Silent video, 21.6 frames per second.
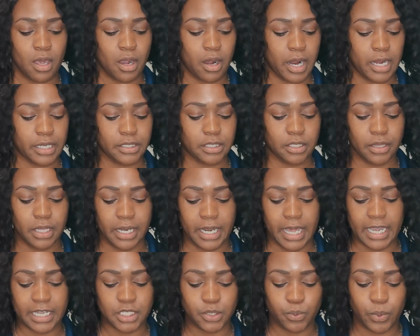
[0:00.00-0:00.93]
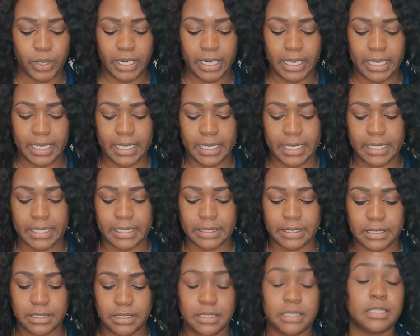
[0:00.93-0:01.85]
All right, so the next one
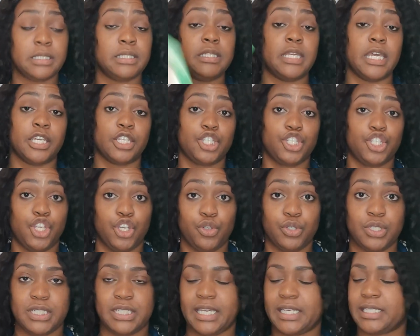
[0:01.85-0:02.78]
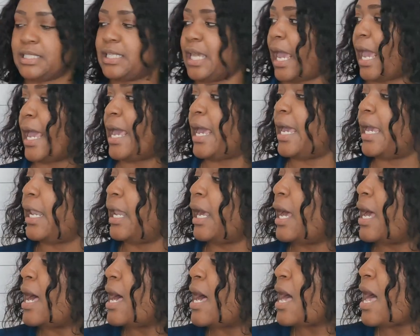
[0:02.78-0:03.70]
is
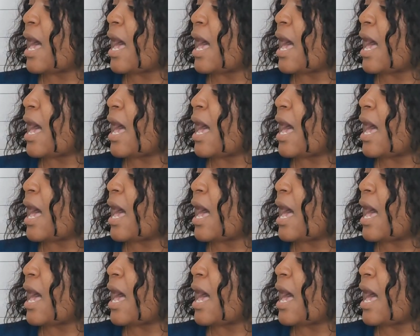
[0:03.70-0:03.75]
6268.